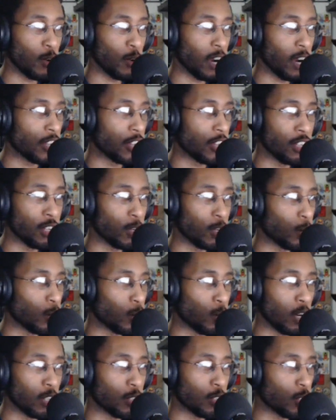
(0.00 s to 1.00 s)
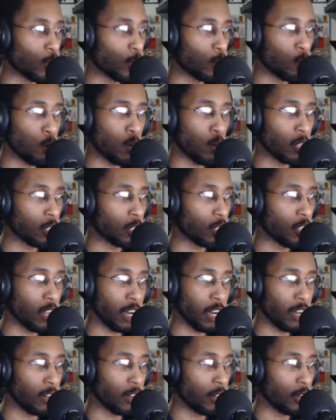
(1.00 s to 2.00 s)
idea what I
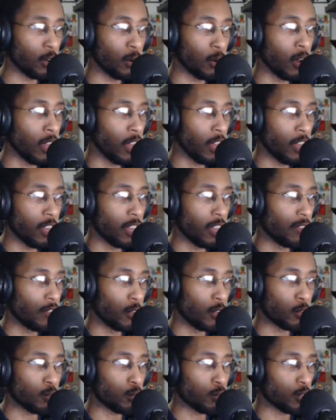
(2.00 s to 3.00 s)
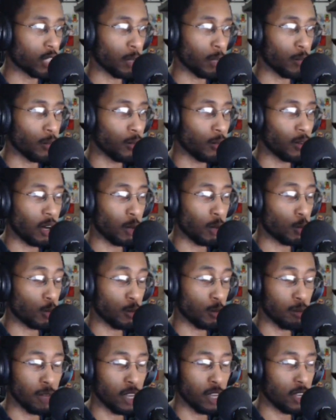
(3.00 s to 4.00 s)
don't know if it's something wrong with
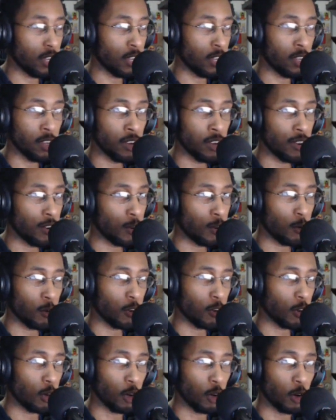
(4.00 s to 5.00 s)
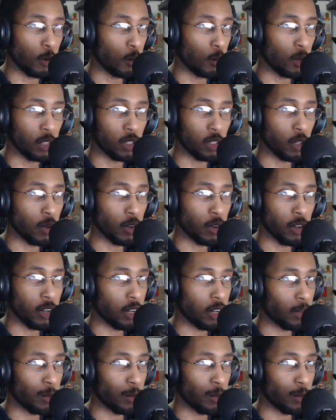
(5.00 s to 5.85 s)
me or what's going on,